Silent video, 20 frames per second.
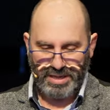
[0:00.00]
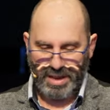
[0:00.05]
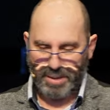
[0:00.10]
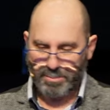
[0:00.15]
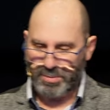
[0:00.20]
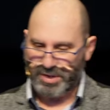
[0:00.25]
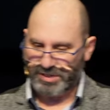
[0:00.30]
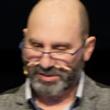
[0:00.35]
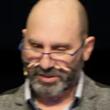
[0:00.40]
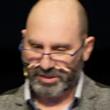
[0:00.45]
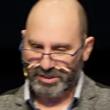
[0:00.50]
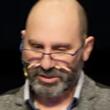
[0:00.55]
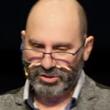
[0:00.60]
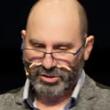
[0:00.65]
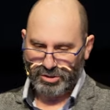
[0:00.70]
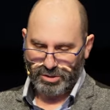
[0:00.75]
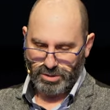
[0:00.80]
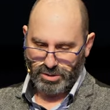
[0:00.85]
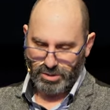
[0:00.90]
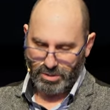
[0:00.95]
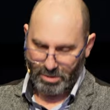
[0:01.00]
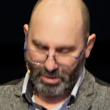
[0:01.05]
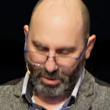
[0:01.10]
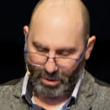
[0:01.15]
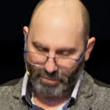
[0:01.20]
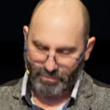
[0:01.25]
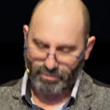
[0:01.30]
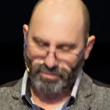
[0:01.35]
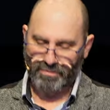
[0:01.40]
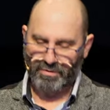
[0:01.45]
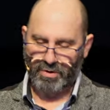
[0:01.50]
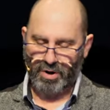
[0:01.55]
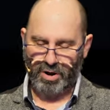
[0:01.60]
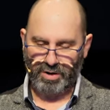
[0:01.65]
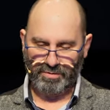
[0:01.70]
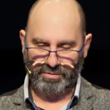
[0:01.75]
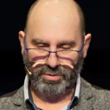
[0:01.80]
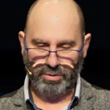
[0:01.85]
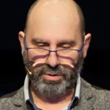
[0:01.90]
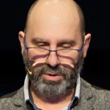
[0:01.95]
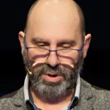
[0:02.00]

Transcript: that message of revival.